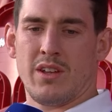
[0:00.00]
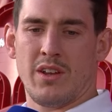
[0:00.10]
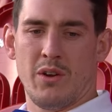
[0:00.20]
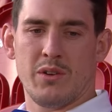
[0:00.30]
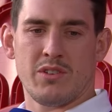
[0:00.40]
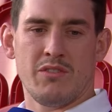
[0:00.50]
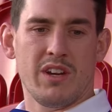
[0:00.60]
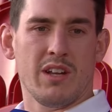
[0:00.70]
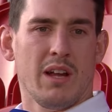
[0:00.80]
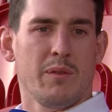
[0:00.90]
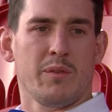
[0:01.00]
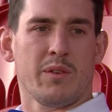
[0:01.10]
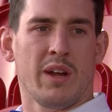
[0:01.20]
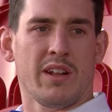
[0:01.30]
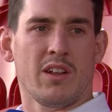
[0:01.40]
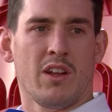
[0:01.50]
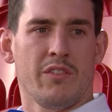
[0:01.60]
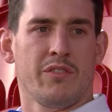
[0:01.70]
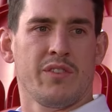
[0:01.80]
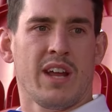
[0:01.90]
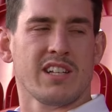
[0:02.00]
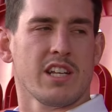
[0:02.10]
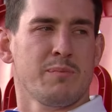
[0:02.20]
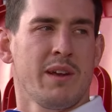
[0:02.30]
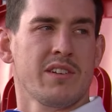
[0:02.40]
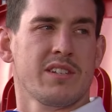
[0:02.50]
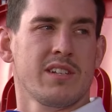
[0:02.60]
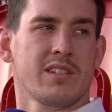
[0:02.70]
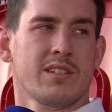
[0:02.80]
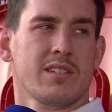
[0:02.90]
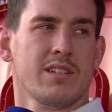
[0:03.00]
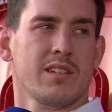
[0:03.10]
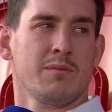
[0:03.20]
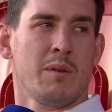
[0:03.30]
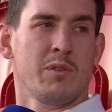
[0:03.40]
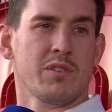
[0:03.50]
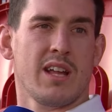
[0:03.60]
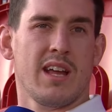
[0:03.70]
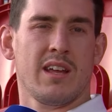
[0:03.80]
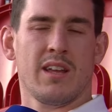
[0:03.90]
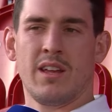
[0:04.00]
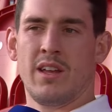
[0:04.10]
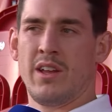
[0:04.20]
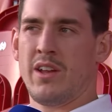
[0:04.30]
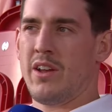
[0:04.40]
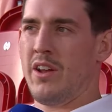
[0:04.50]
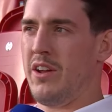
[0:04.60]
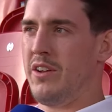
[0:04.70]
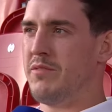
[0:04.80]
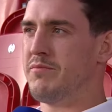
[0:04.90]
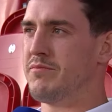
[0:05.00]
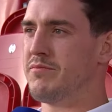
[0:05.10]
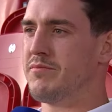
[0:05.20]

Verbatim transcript: you know, it was unreal. Like, we had a lot of nice experiences when we was there. What